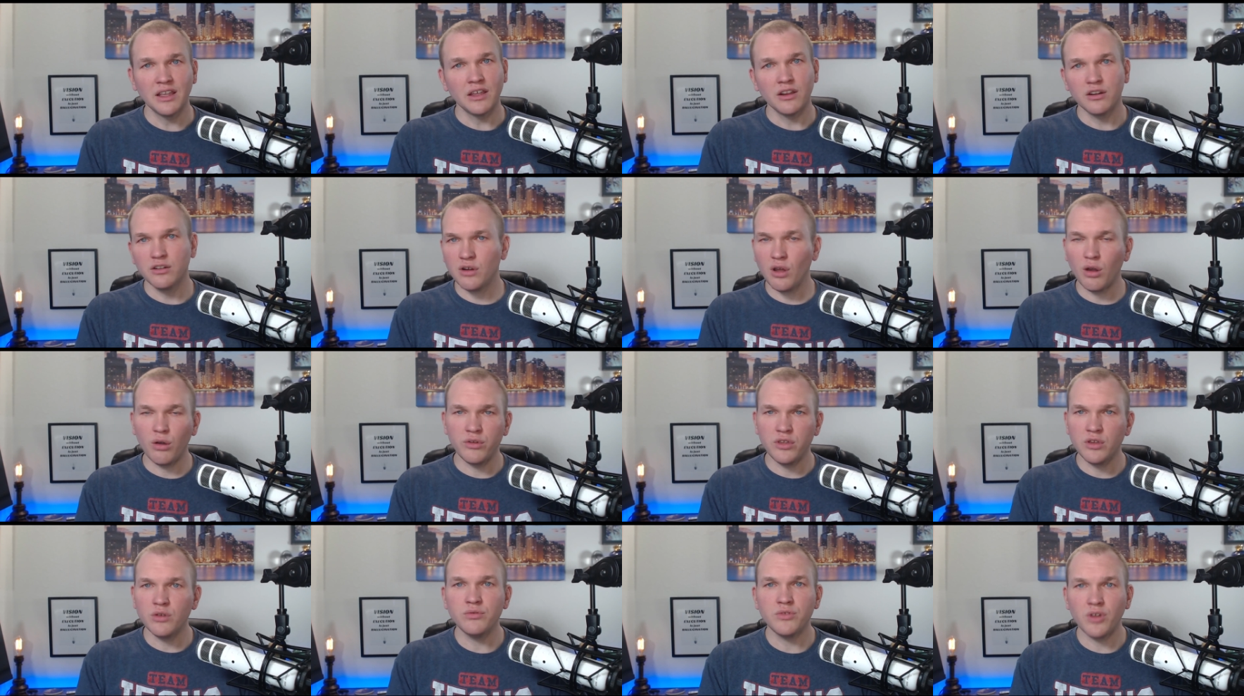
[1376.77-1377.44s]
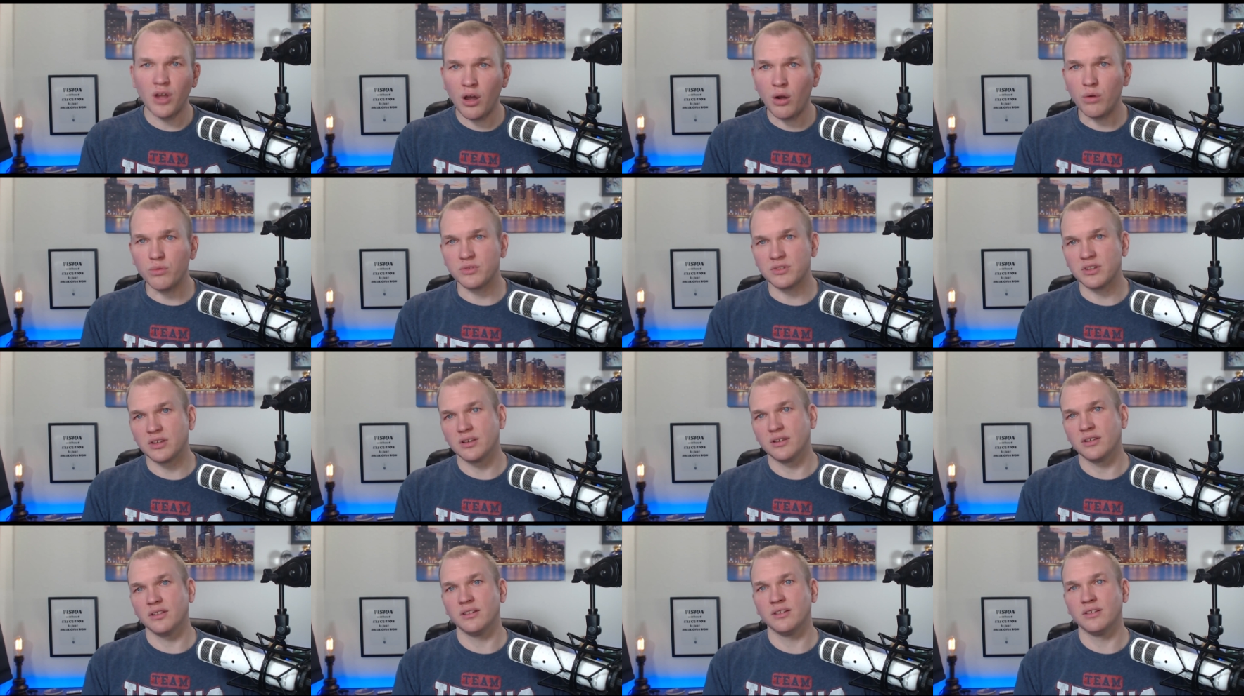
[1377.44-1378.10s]
No, you don't.
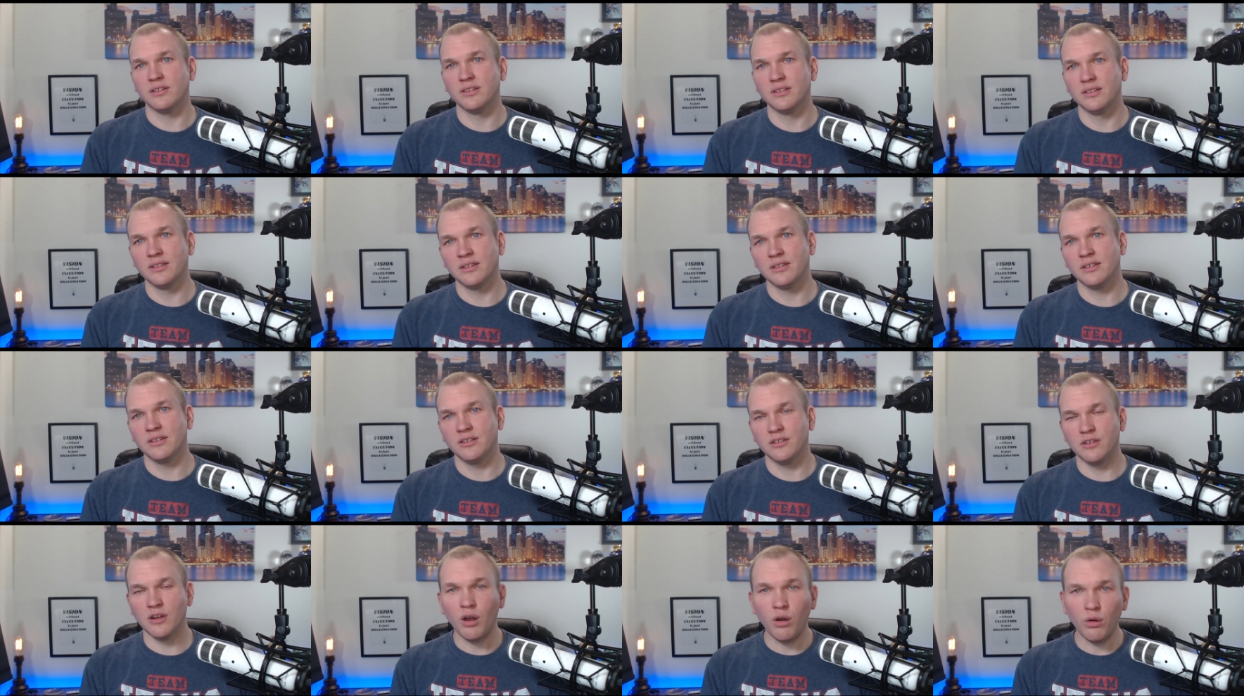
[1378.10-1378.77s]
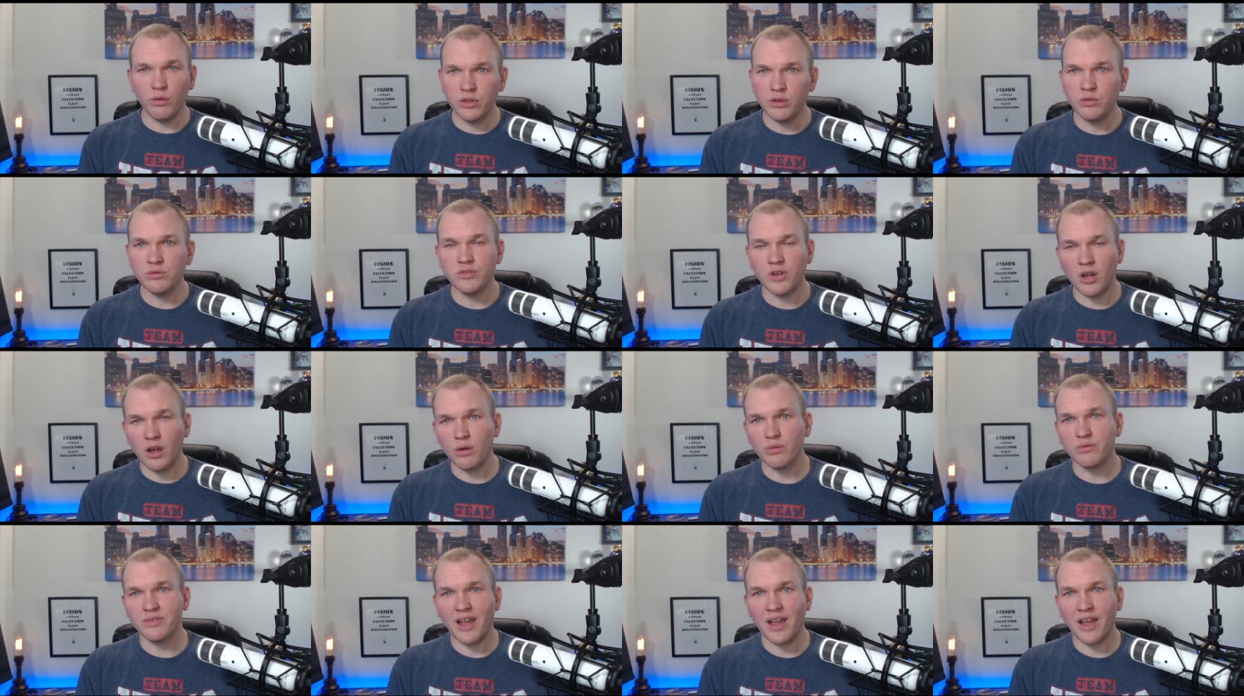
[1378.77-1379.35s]
No, you don't.